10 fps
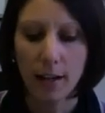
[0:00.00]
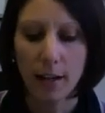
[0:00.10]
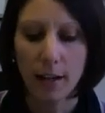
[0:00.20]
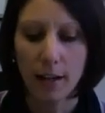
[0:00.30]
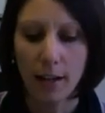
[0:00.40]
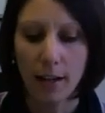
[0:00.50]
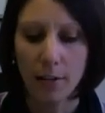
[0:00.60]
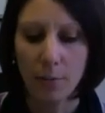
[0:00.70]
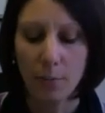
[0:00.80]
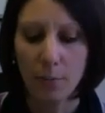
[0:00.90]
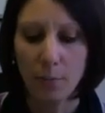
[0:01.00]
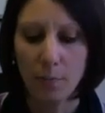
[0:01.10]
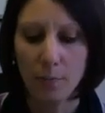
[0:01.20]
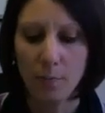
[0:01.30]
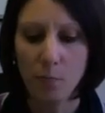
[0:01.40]
uh,
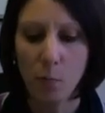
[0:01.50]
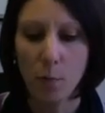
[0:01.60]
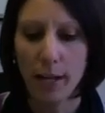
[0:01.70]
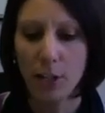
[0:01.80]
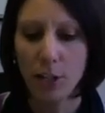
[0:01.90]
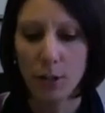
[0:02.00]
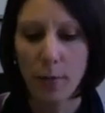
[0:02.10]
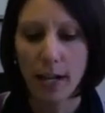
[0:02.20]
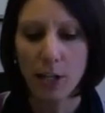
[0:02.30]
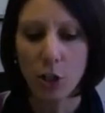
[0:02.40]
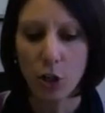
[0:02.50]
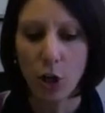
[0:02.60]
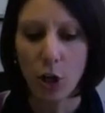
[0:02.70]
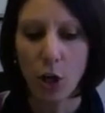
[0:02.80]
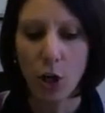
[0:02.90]
would be just making
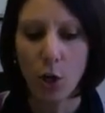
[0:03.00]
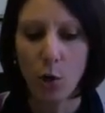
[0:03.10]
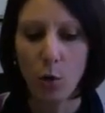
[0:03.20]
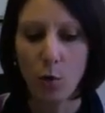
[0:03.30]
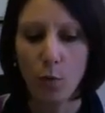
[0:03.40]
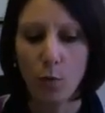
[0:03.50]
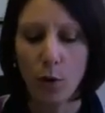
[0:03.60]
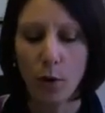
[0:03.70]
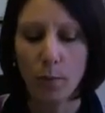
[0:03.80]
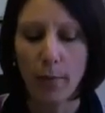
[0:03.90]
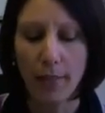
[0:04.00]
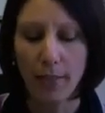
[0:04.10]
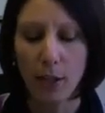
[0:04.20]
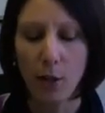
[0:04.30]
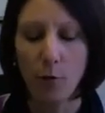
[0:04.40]
sure you've met,
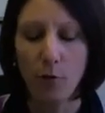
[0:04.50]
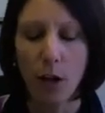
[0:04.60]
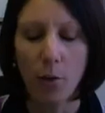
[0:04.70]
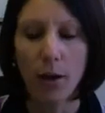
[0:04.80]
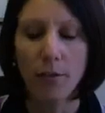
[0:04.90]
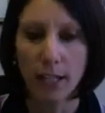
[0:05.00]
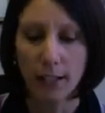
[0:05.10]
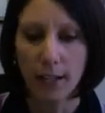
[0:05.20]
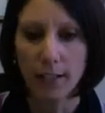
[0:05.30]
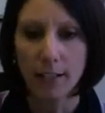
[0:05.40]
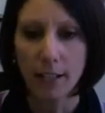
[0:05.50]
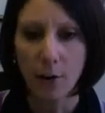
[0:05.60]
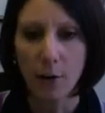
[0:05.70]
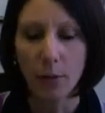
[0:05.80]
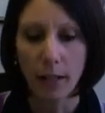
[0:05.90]
you follow whatever deadlines that
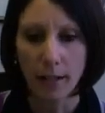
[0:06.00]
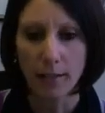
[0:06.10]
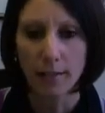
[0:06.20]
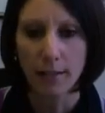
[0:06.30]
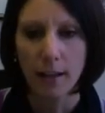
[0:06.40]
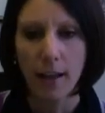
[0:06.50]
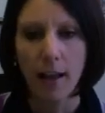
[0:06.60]
are in place.